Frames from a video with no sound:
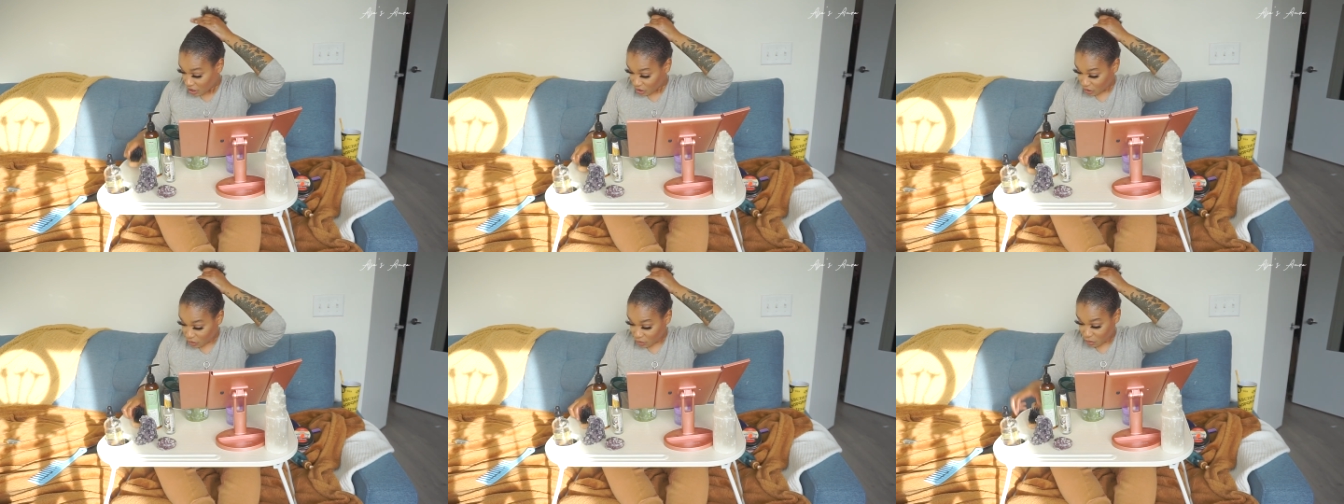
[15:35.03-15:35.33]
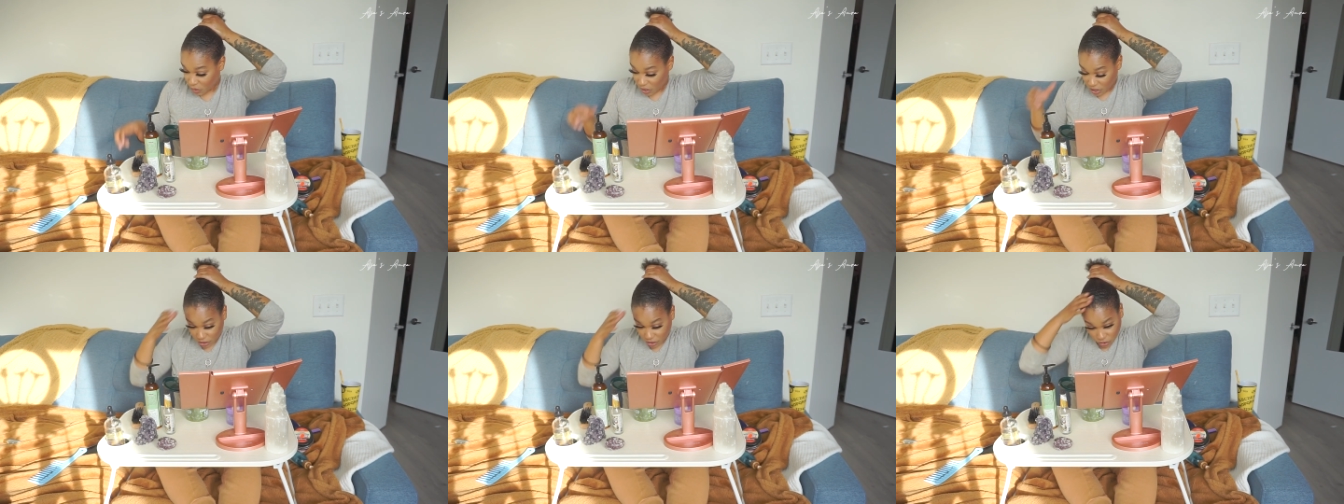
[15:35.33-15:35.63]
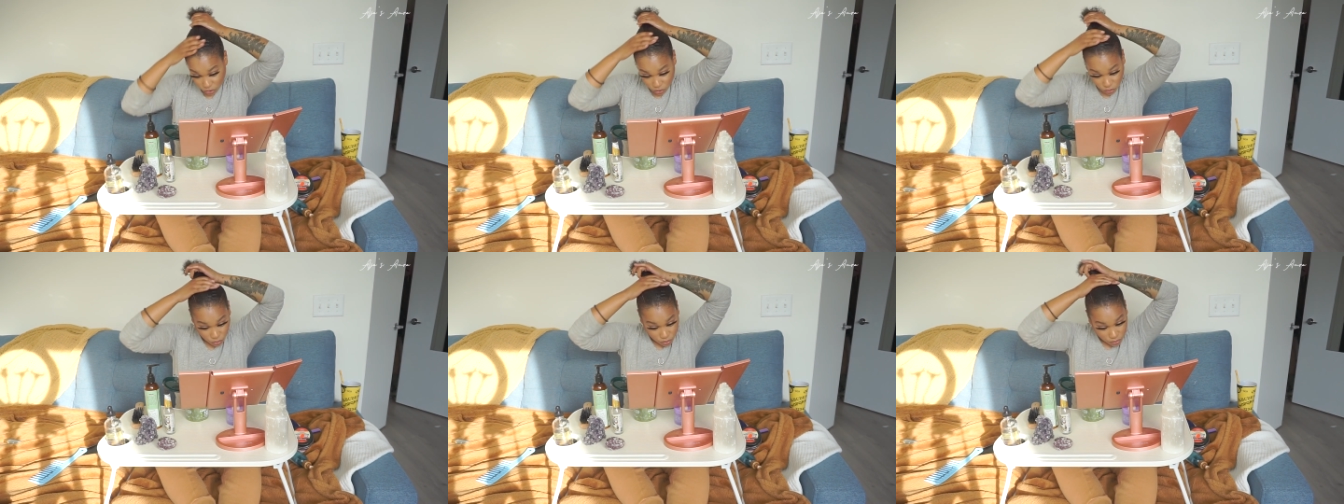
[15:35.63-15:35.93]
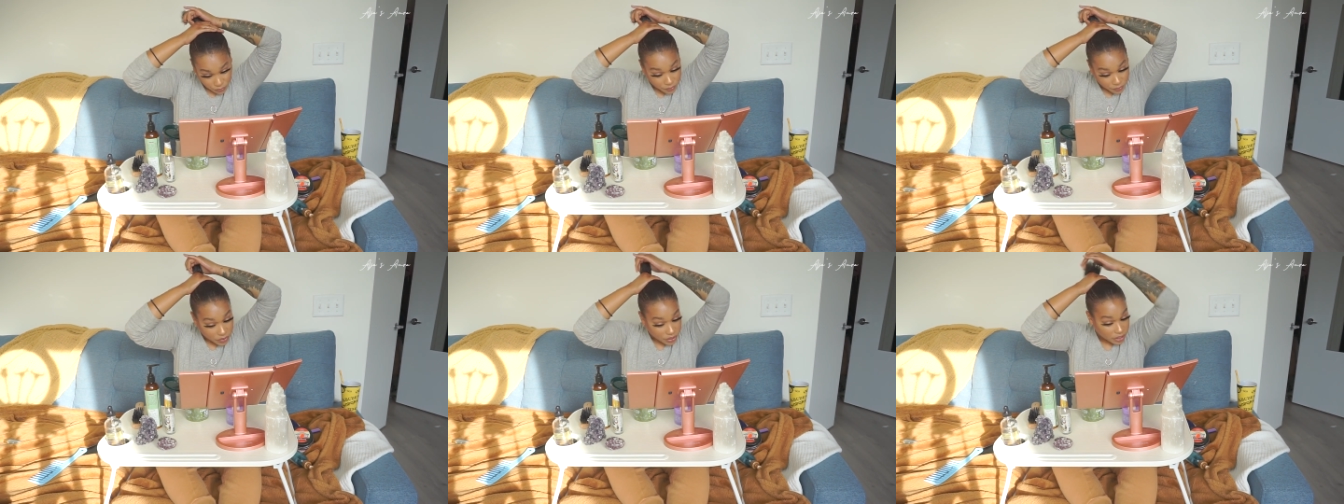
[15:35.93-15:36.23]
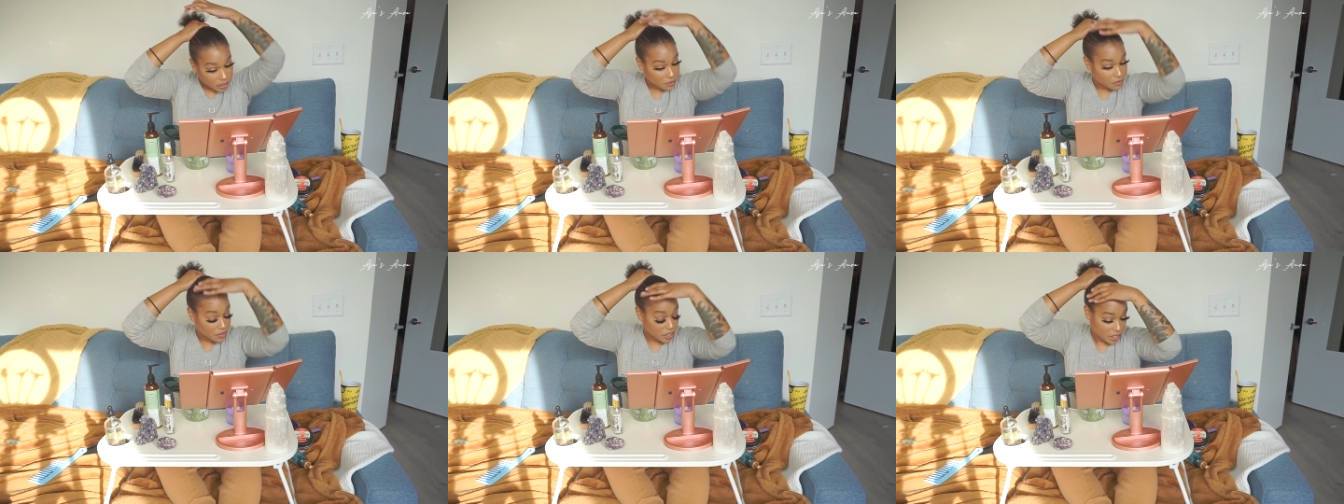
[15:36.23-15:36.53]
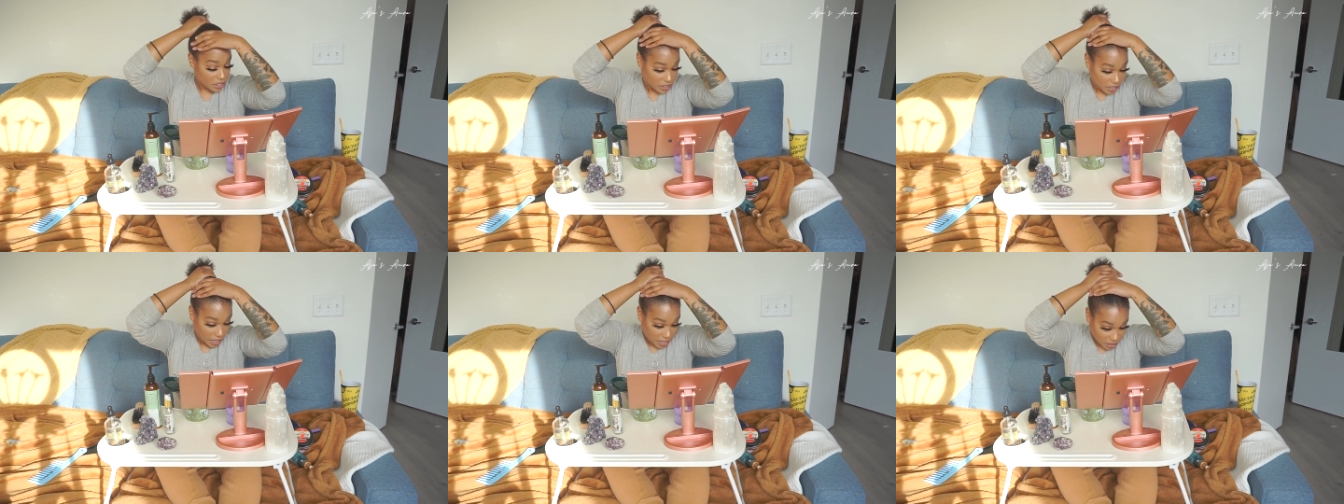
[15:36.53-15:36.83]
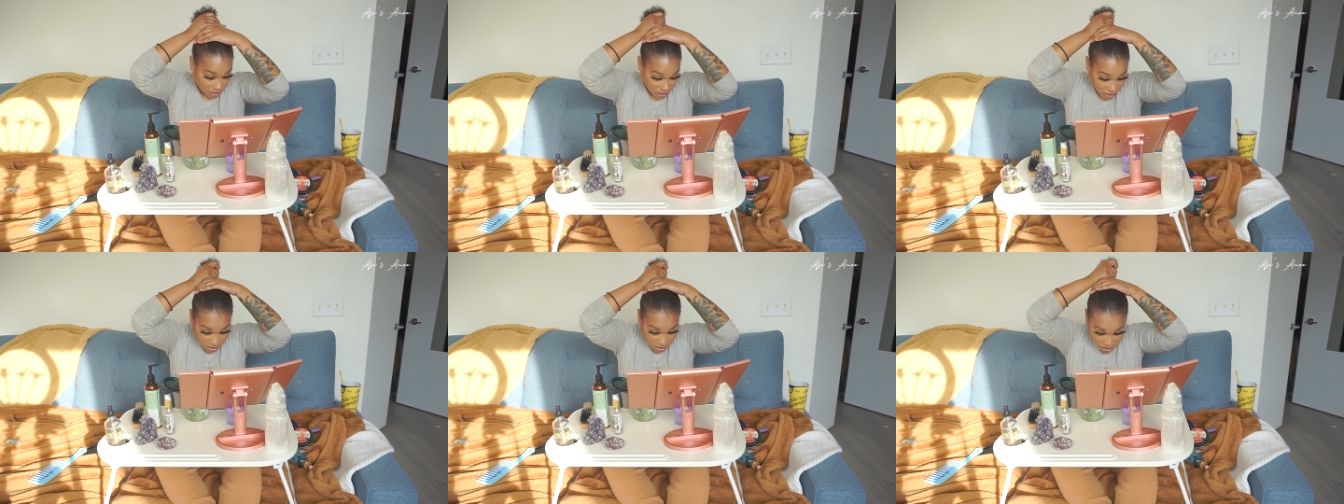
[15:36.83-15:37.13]
You want to give the
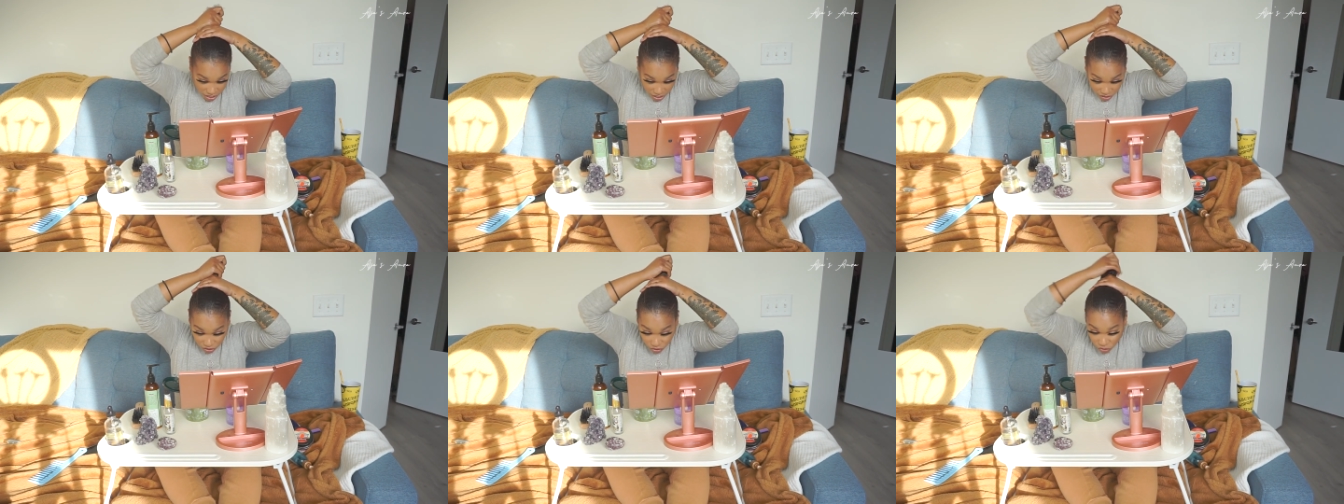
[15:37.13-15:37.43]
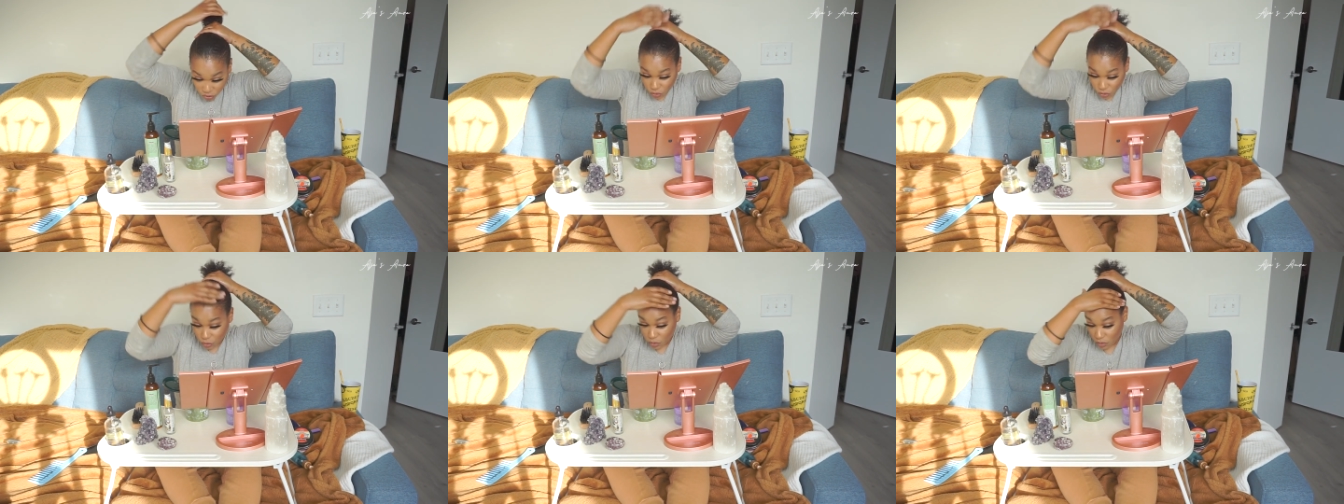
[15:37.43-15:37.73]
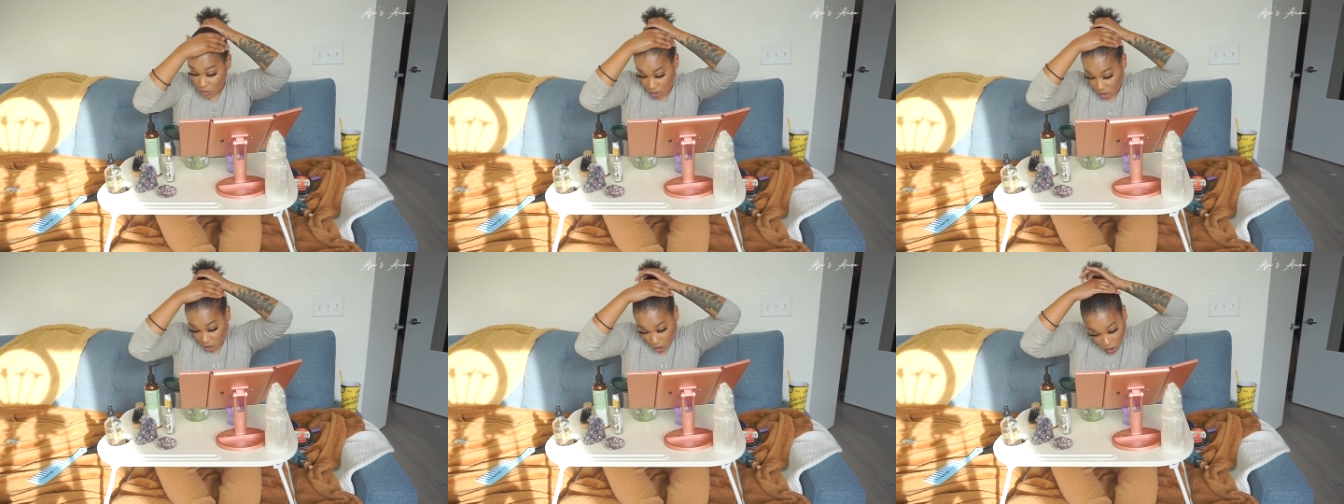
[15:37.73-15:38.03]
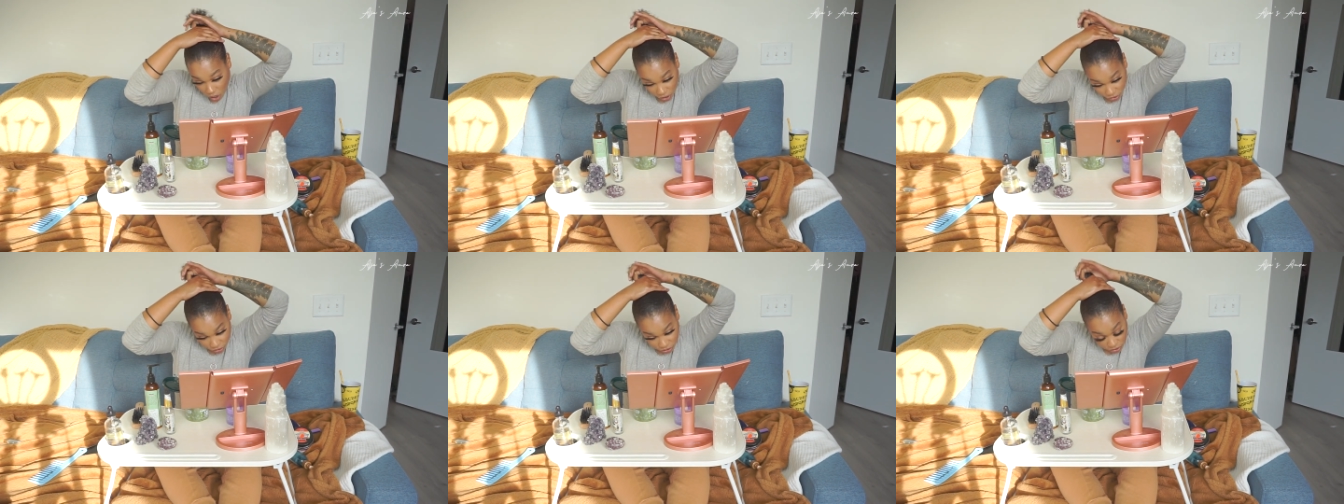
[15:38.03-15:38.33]
intentions that you are